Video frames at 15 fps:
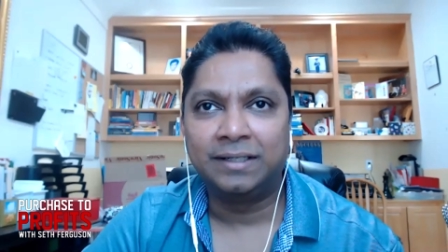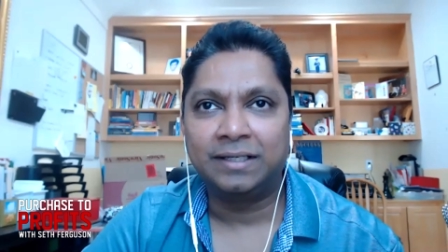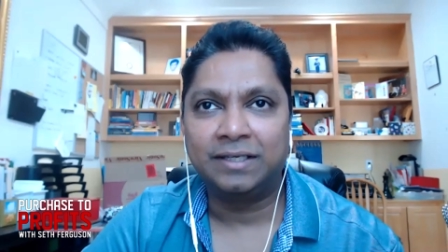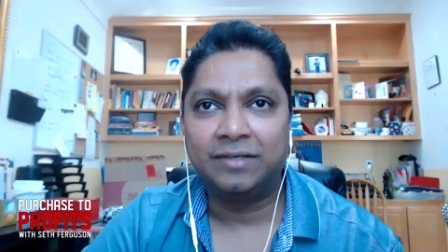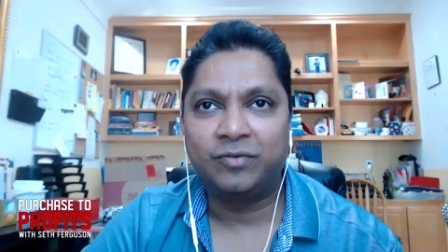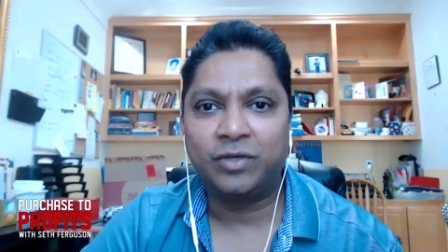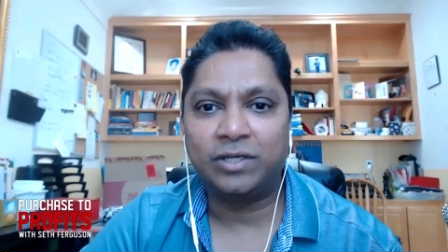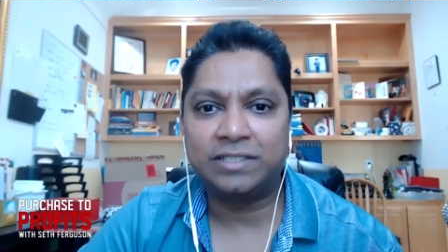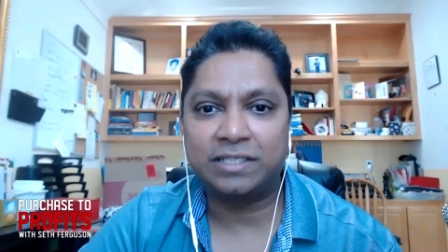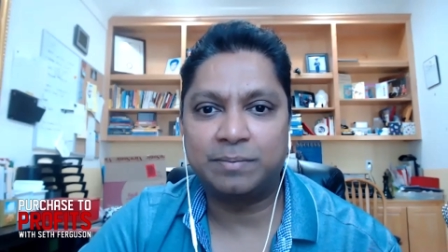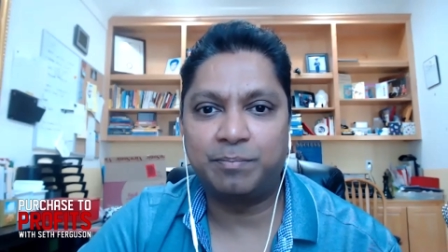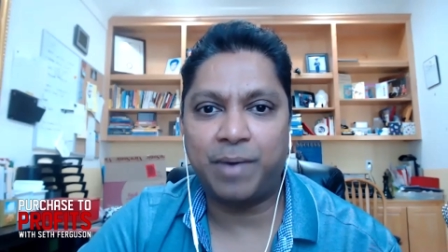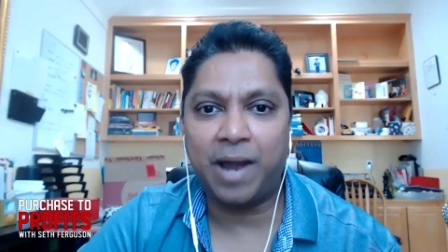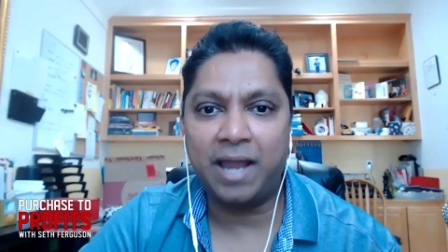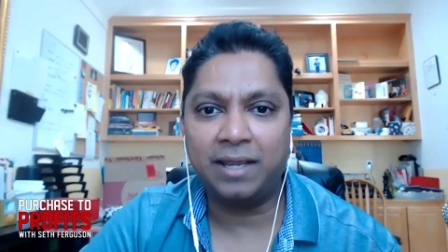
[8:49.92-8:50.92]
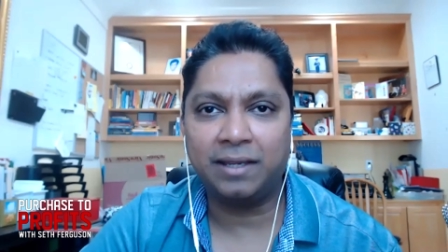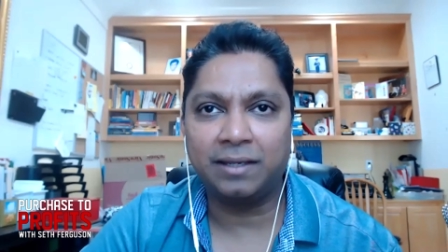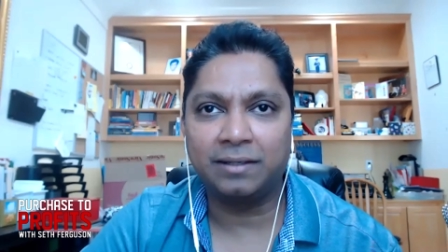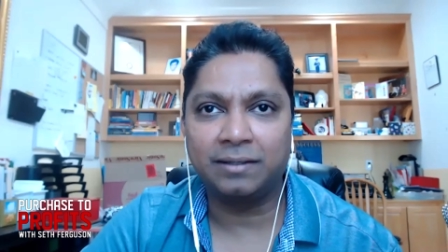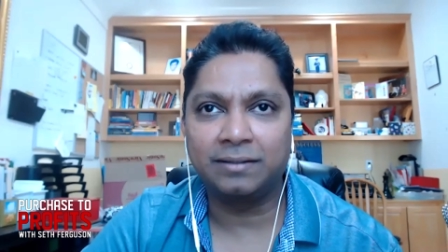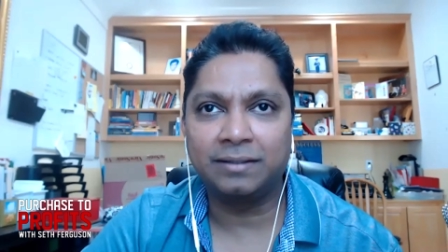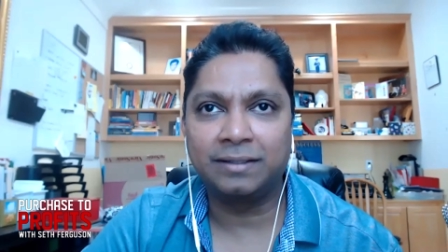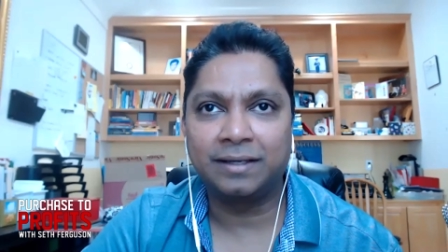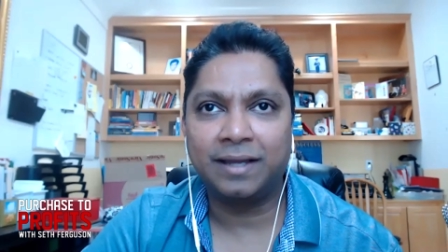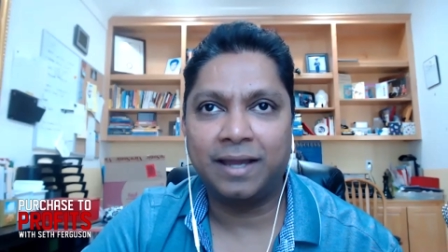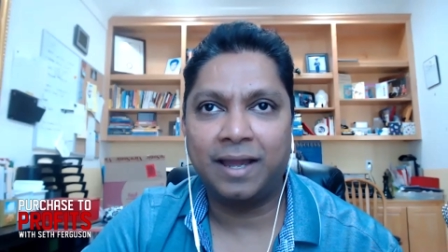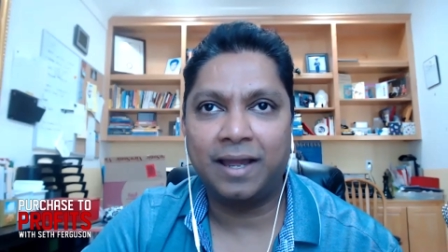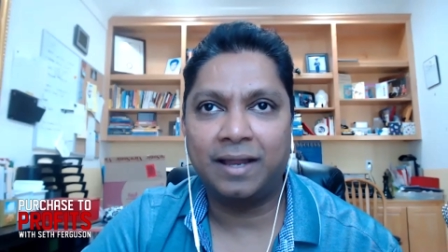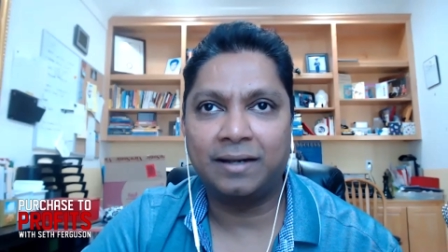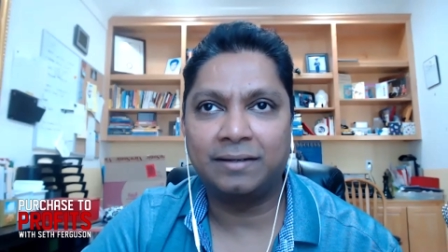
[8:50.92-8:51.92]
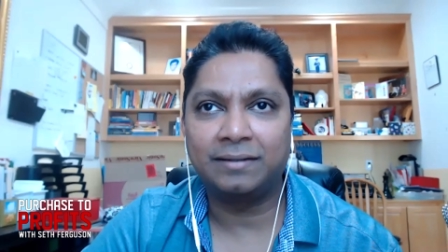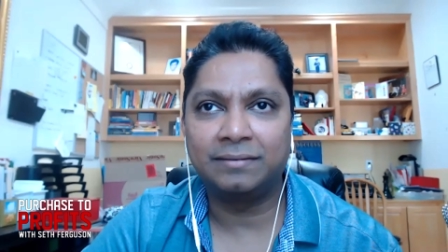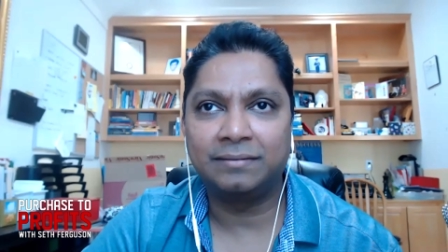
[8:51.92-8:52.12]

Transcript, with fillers: if you're just buying and